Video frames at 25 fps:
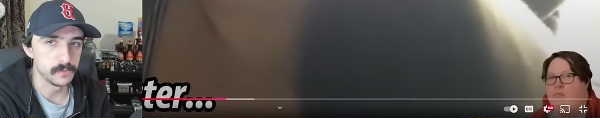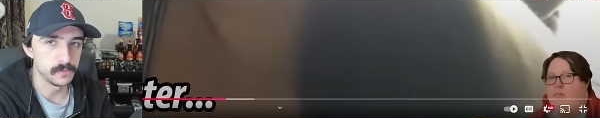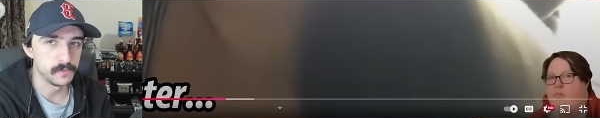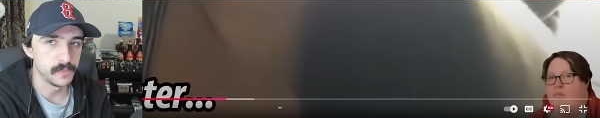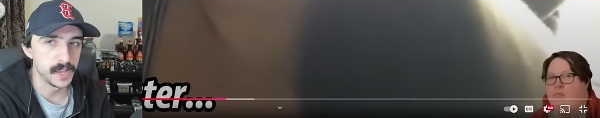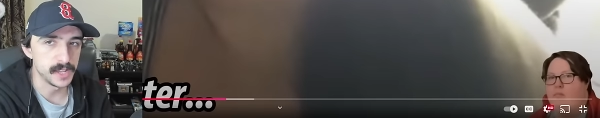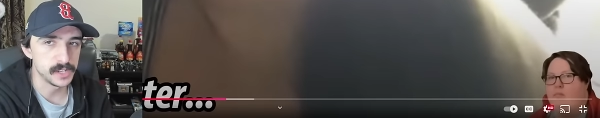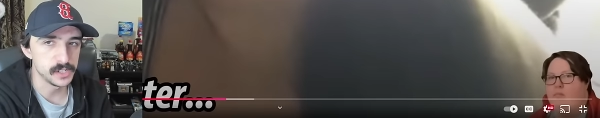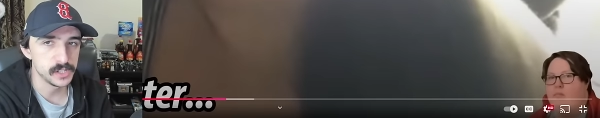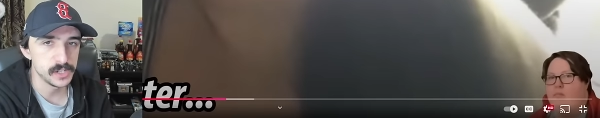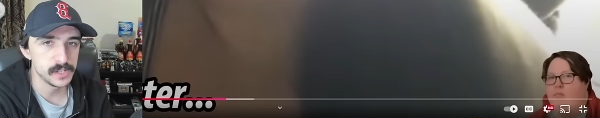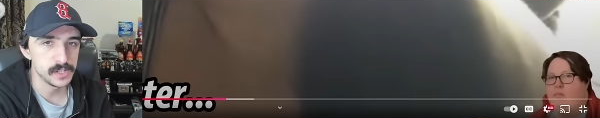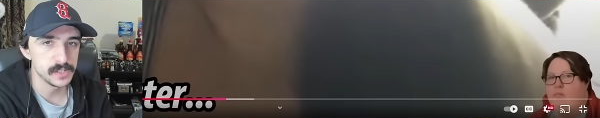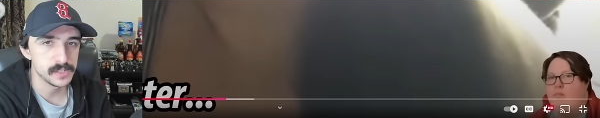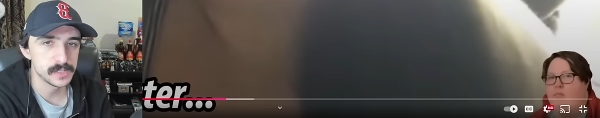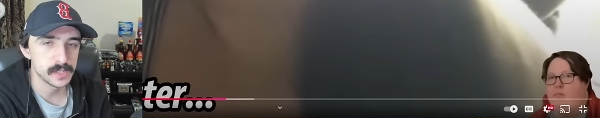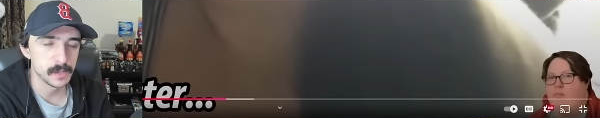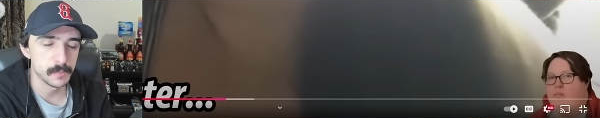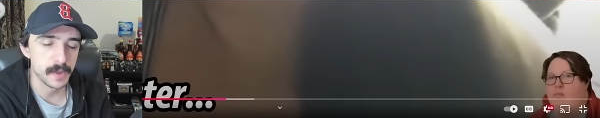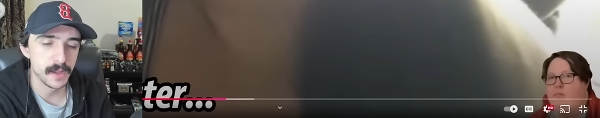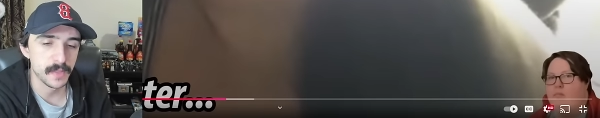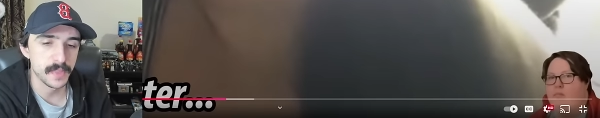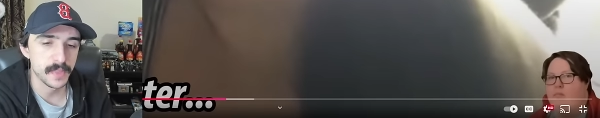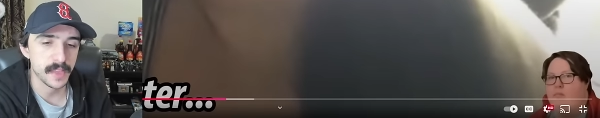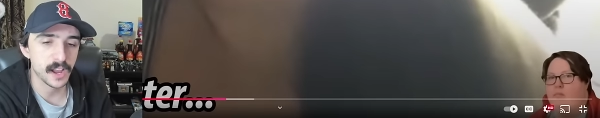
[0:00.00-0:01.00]
Speaker 1: veggies,
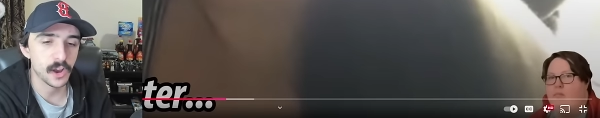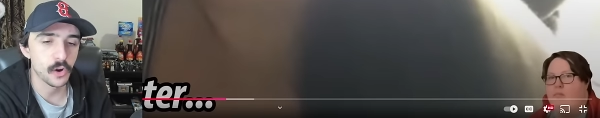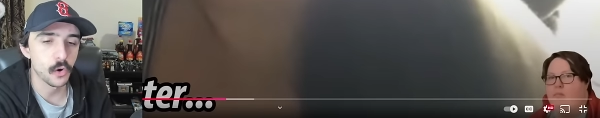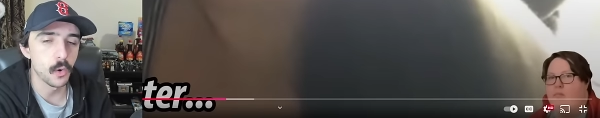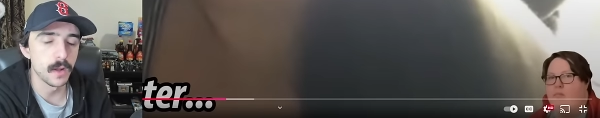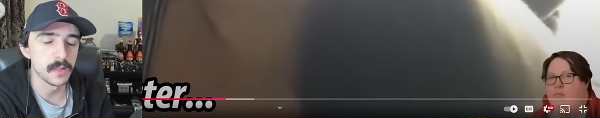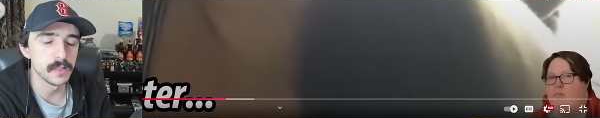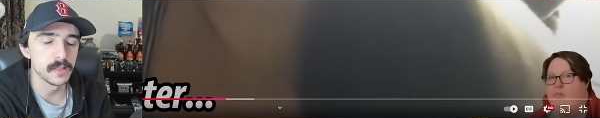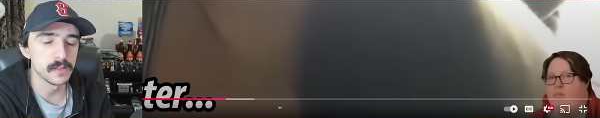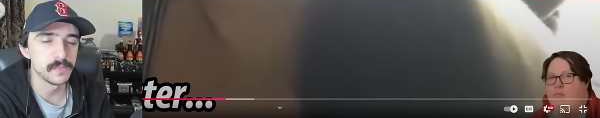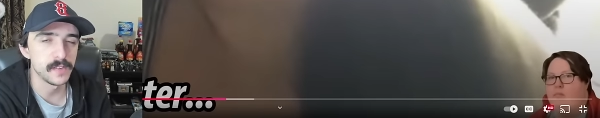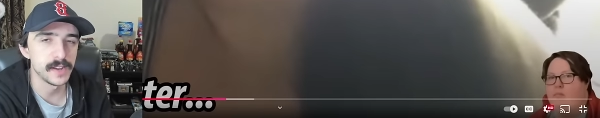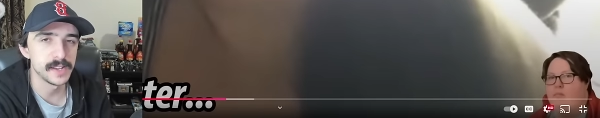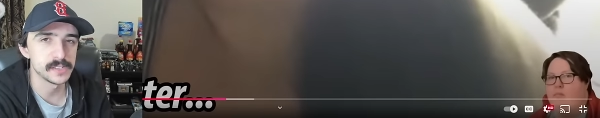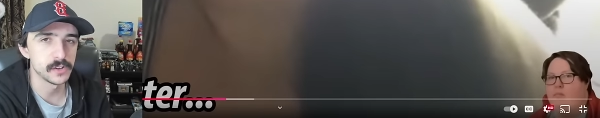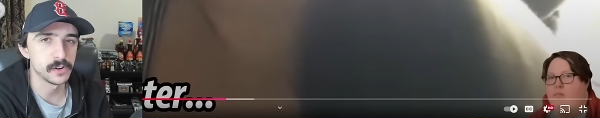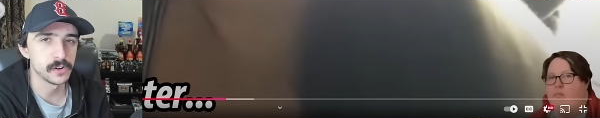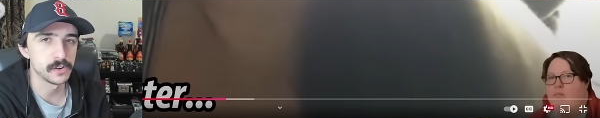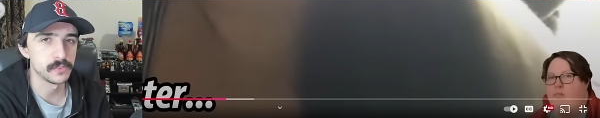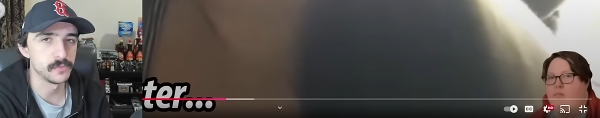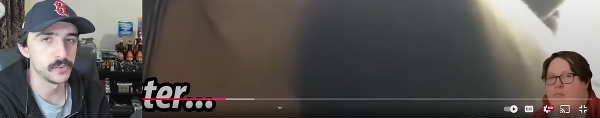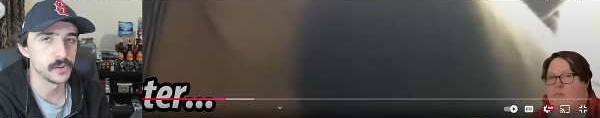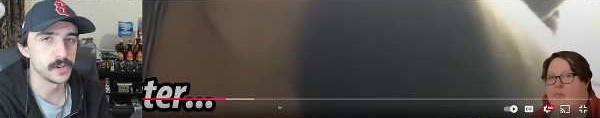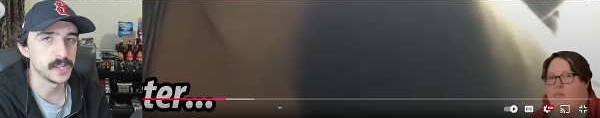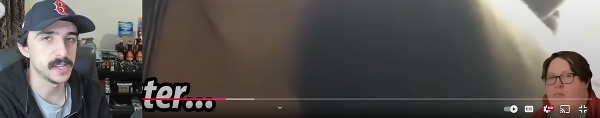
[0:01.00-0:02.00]
somehow that qualifies her
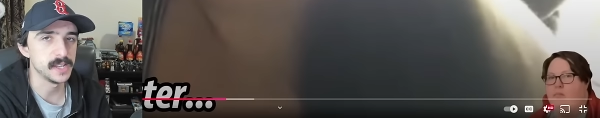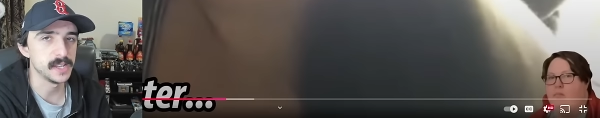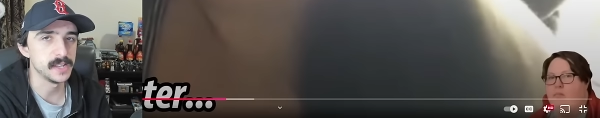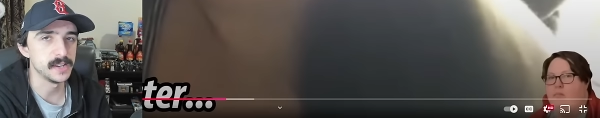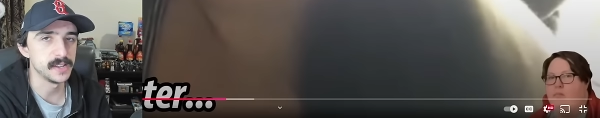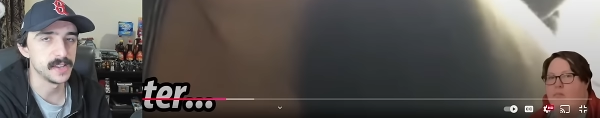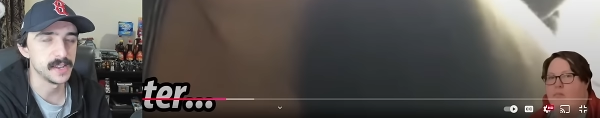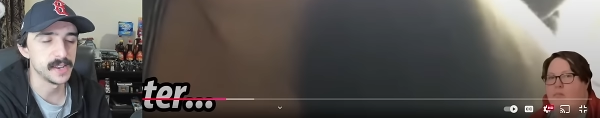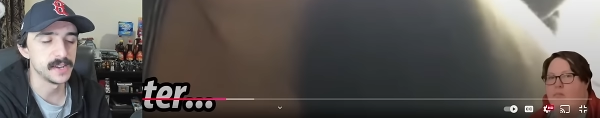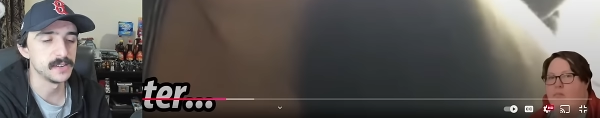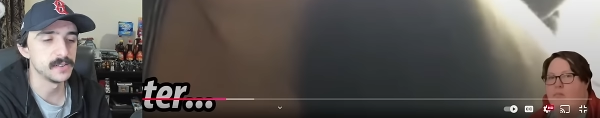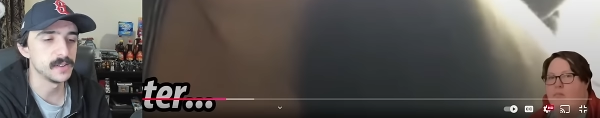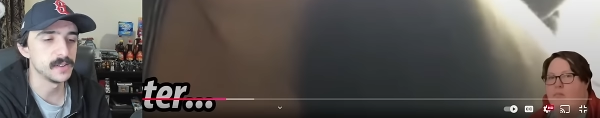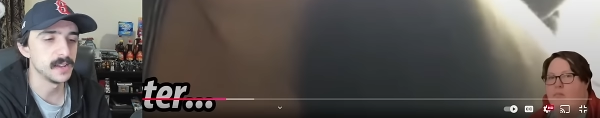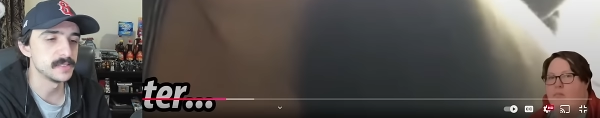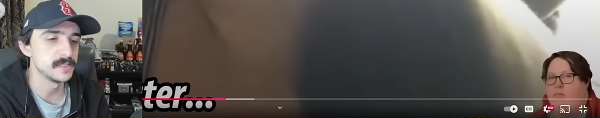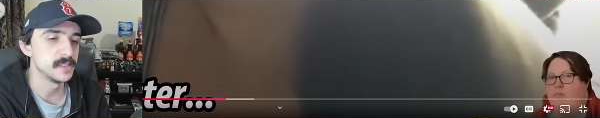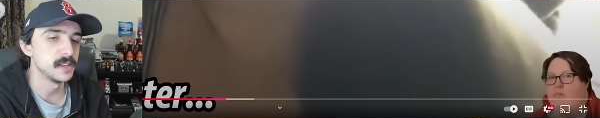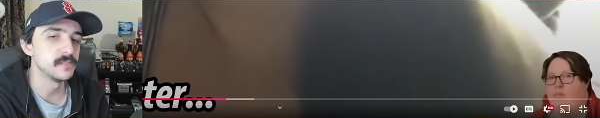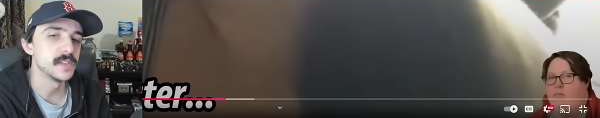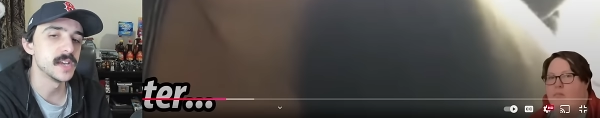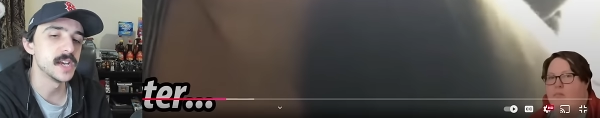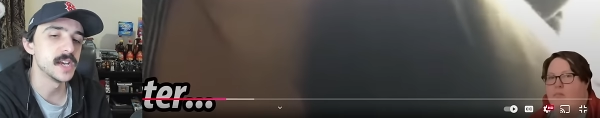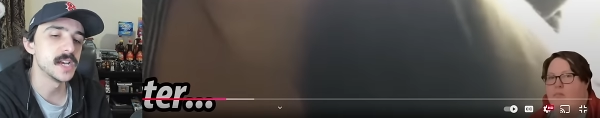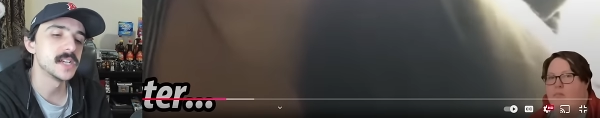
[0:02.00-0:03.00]
for eating out. I love that.